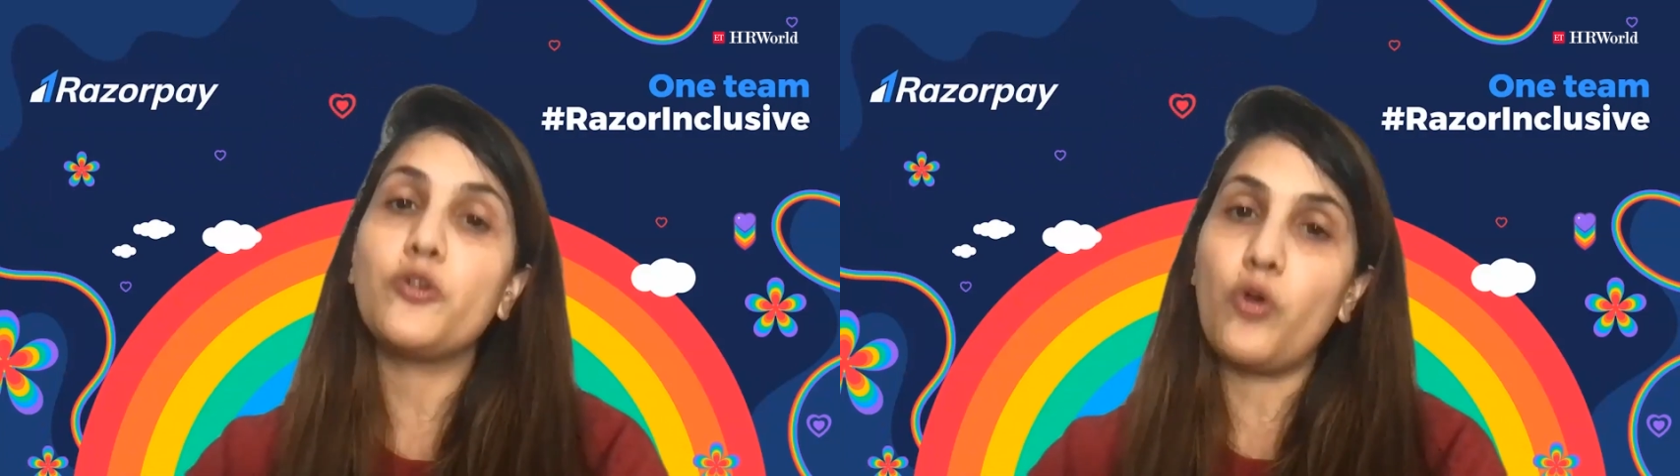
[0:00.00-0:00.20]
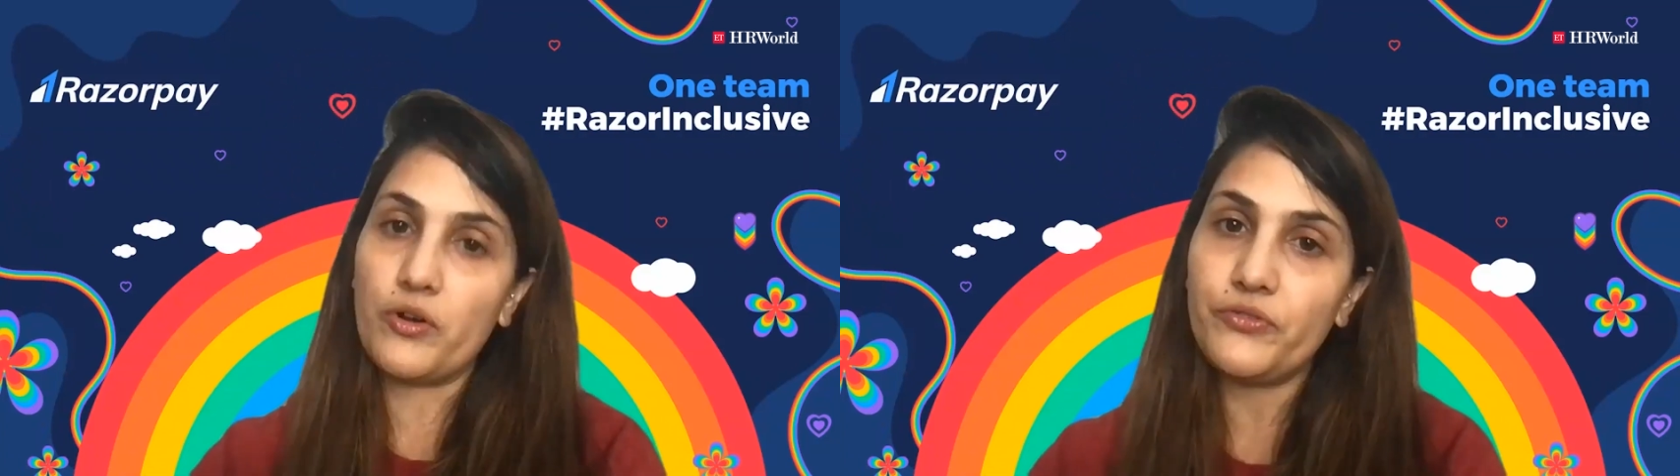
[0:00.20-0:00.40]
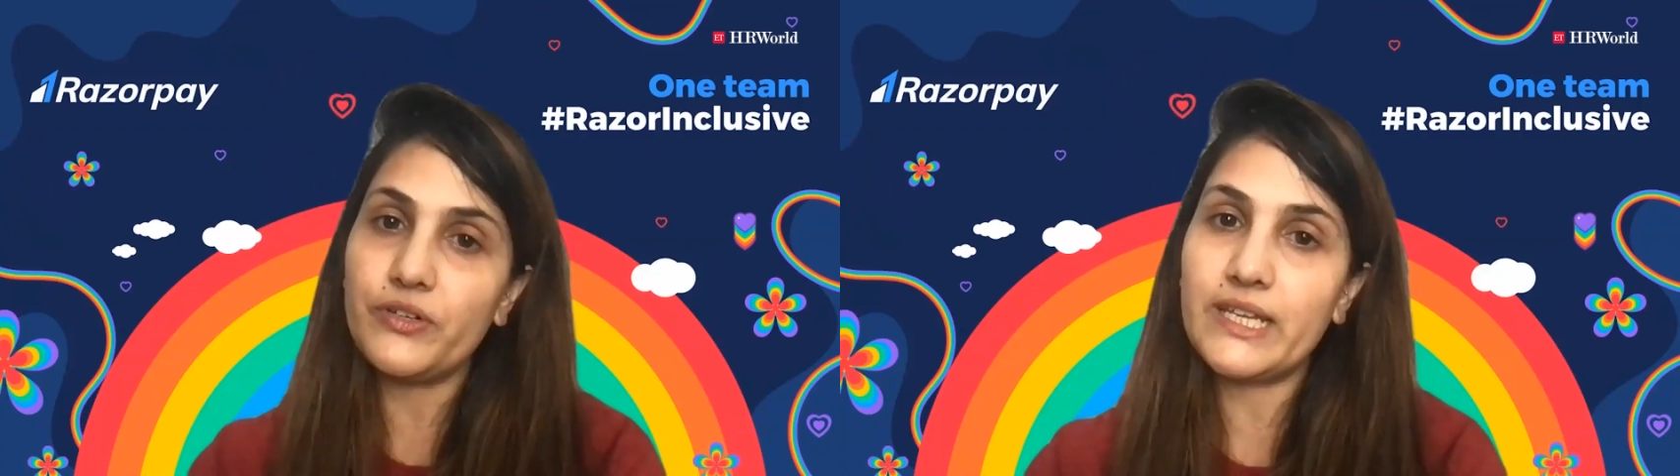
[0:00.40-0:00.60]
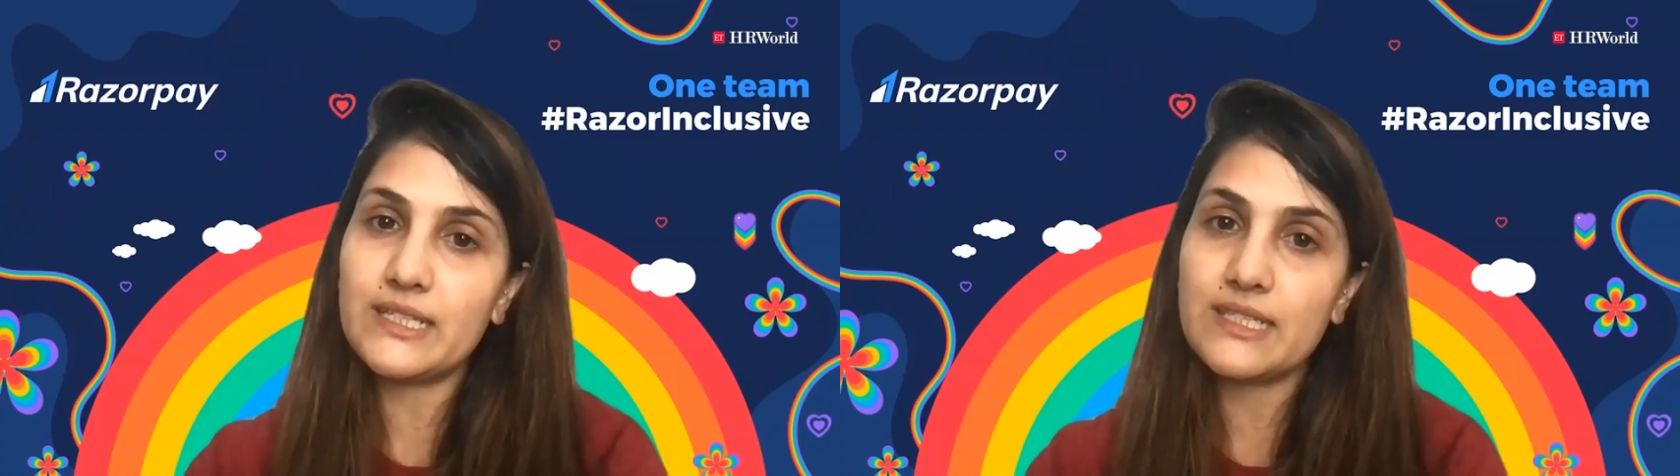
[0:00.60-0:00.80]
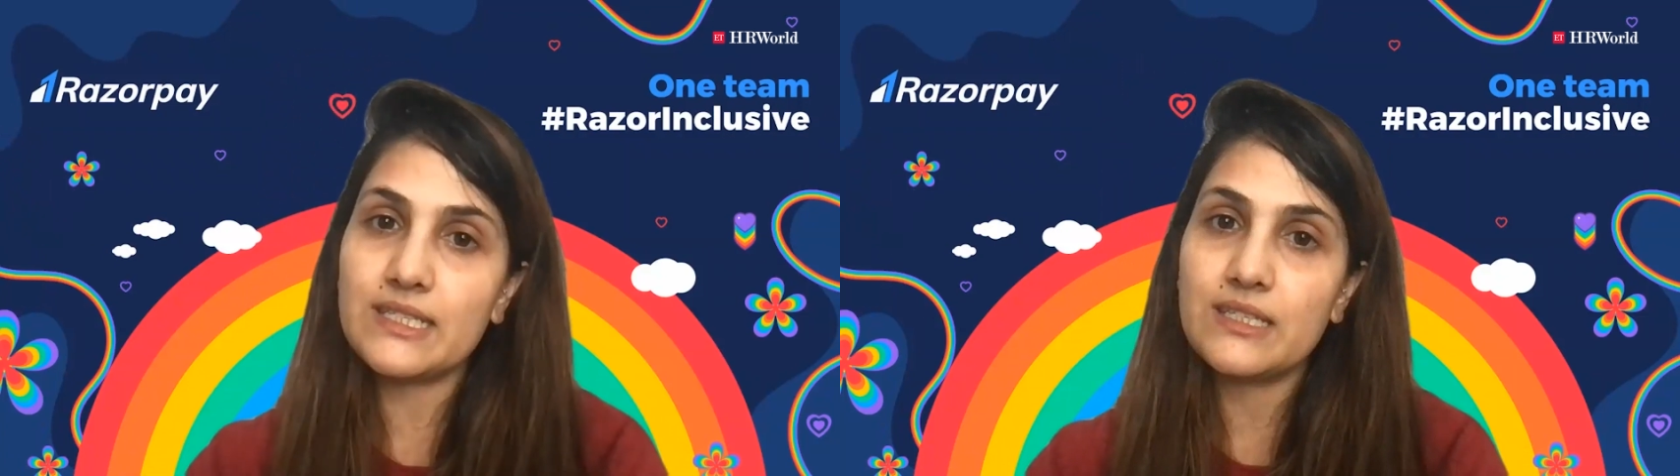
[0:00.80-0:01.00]

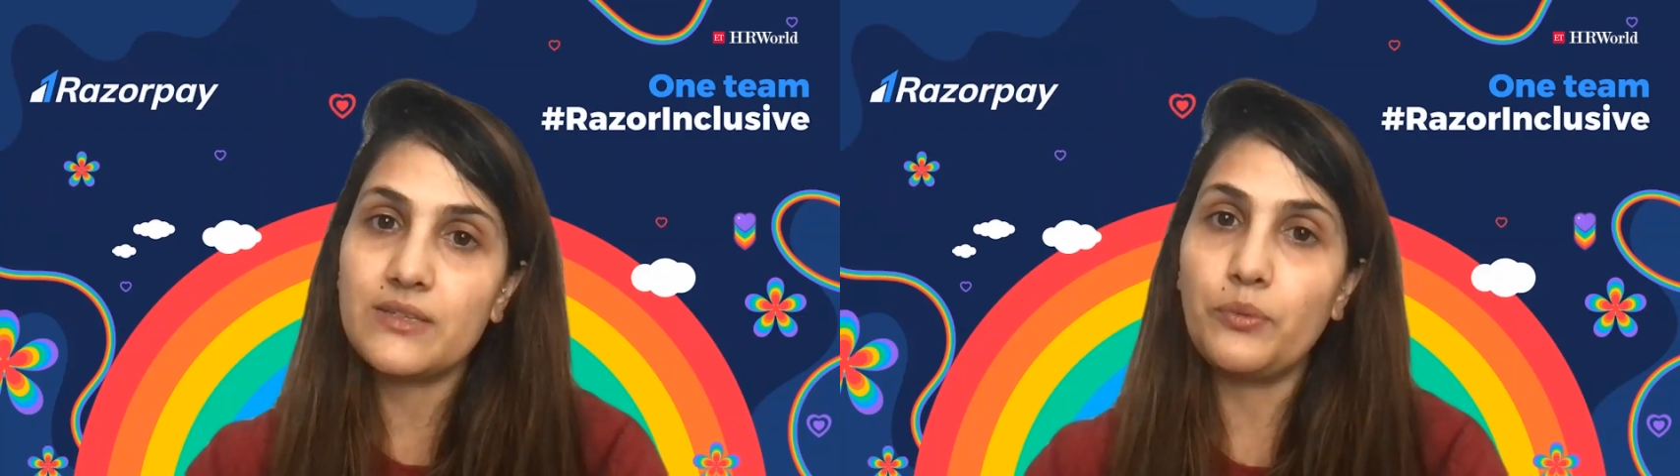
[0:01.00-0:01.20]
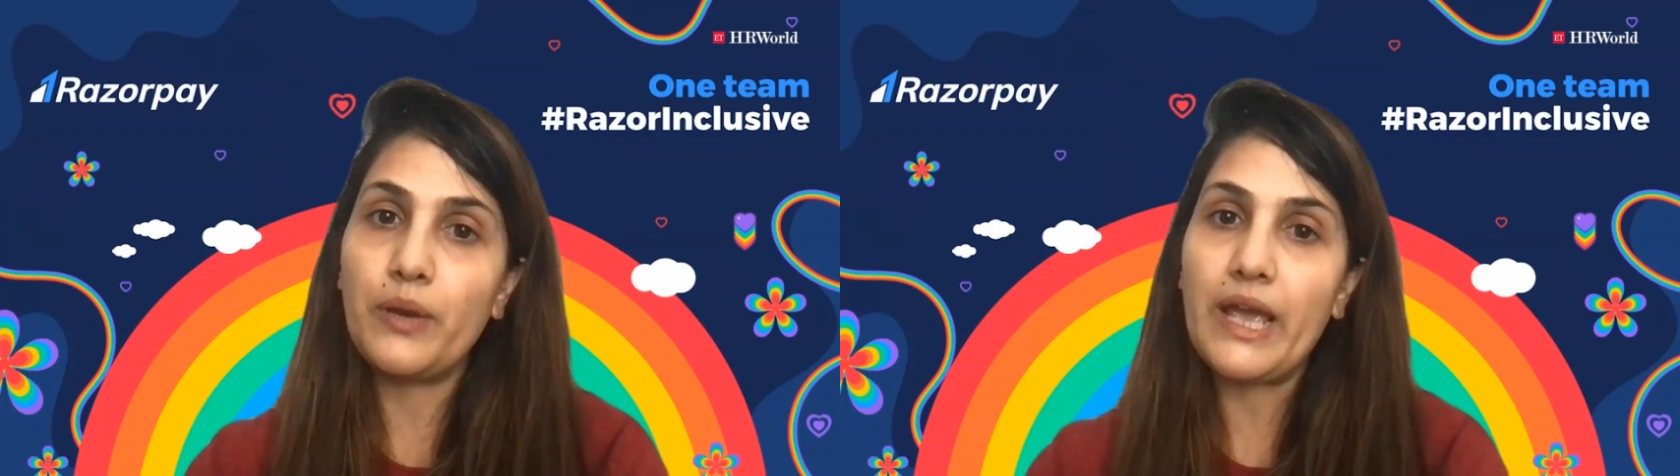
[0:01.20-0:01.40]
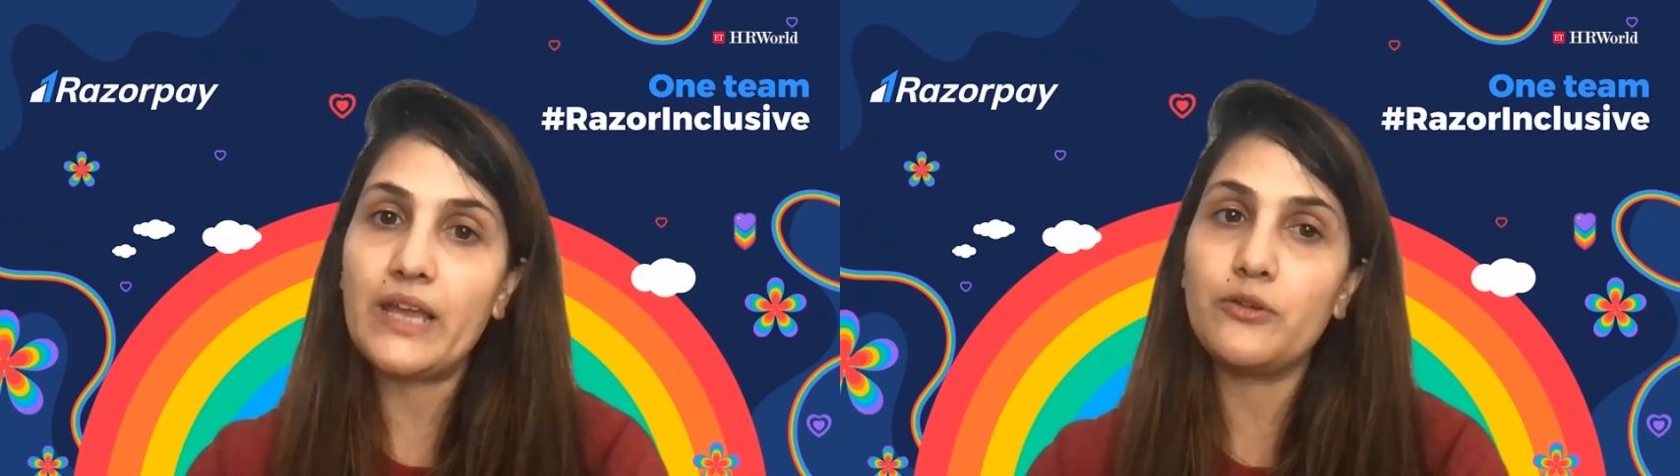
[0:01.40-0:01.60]
confidence where,